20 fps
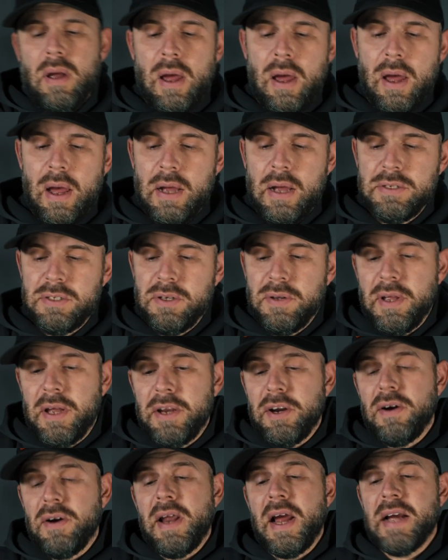Uh, so then
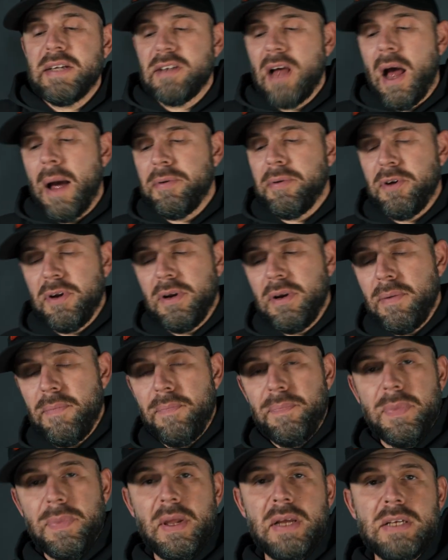your next option
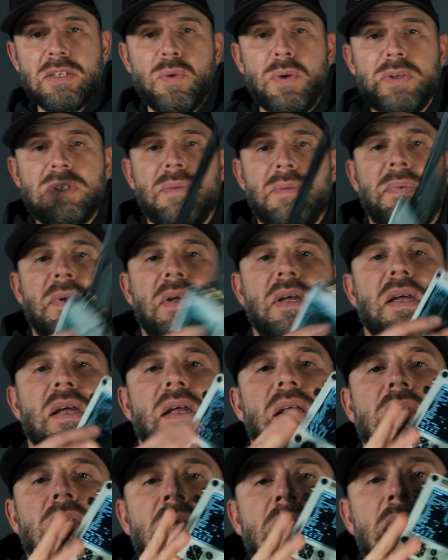is going to
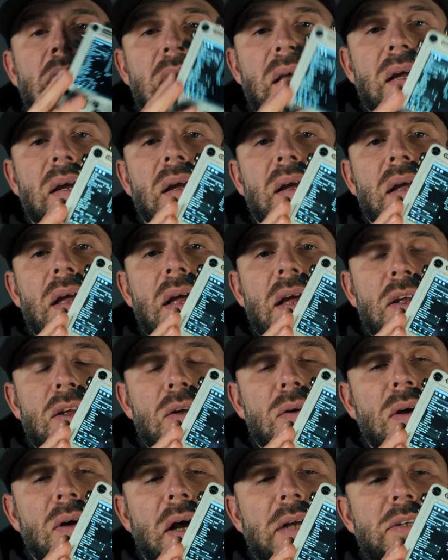be the
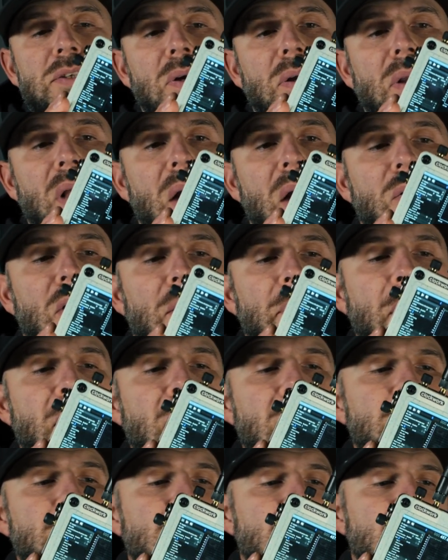uConsole Clockwork
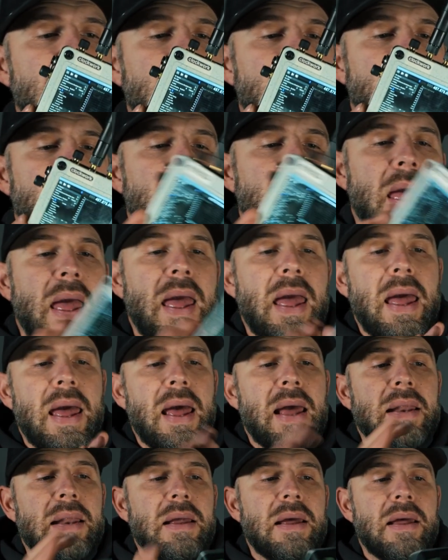Pi.
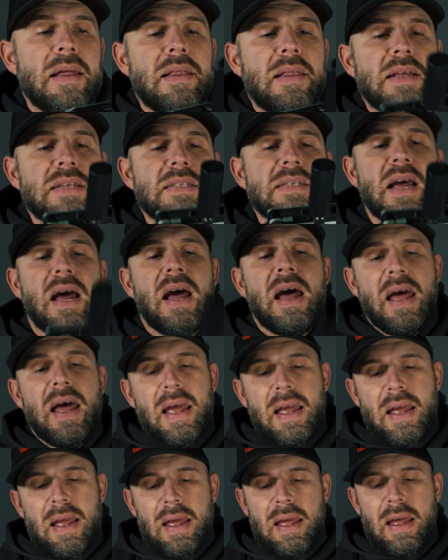And this
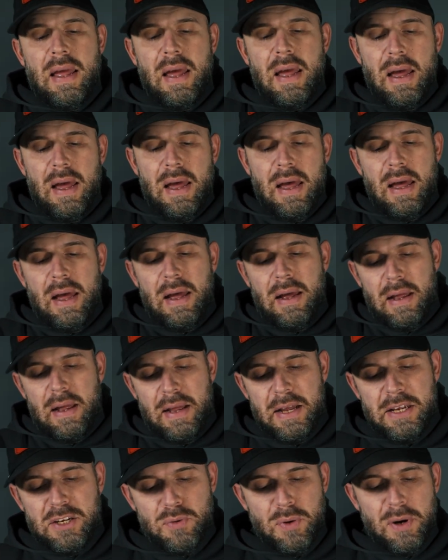guy uh,
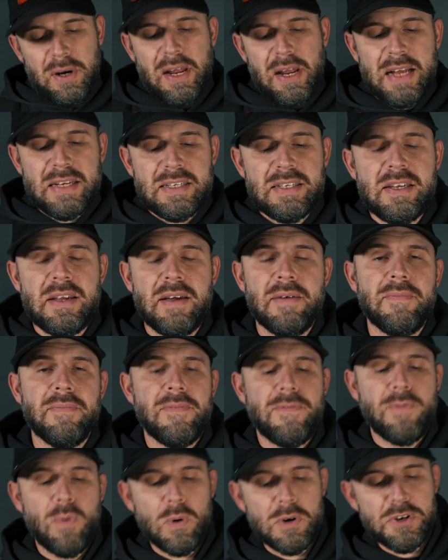is running a
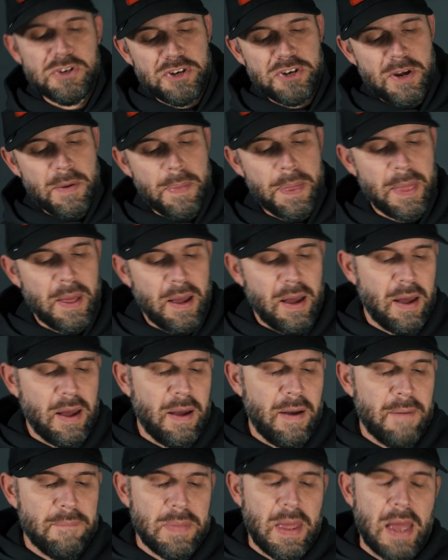CM4 chip.
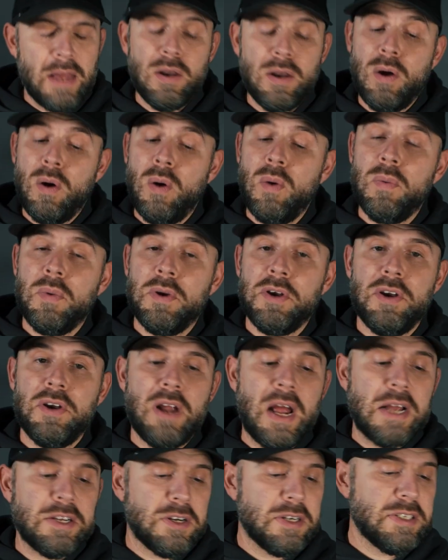Uh, I know what you
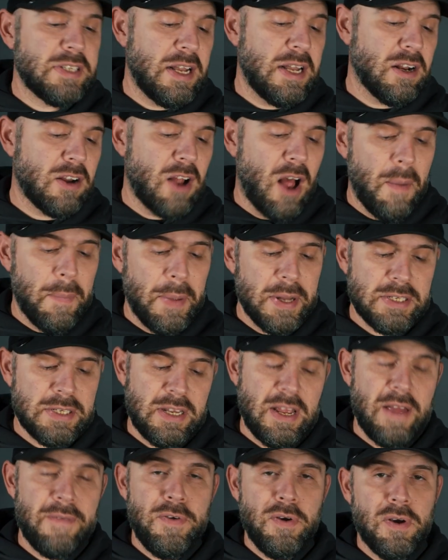guys are going to say in the comments
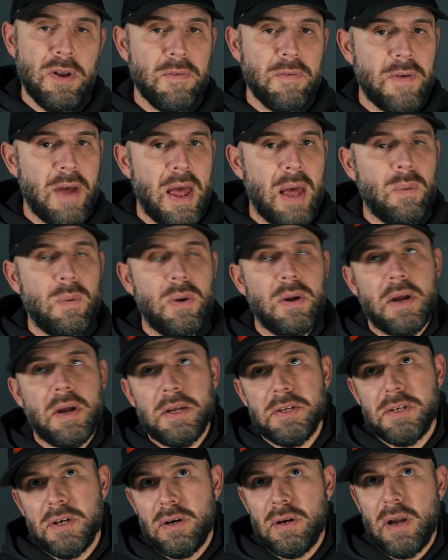if you can find one
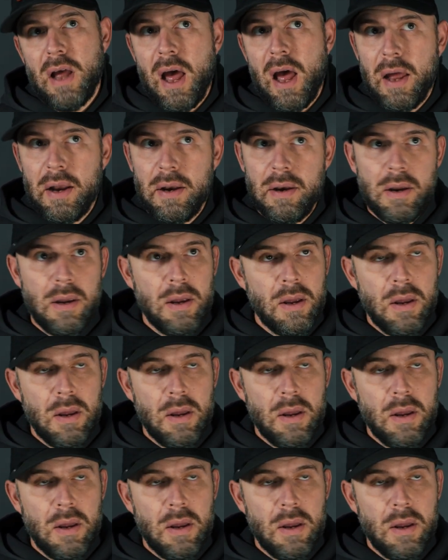because they're not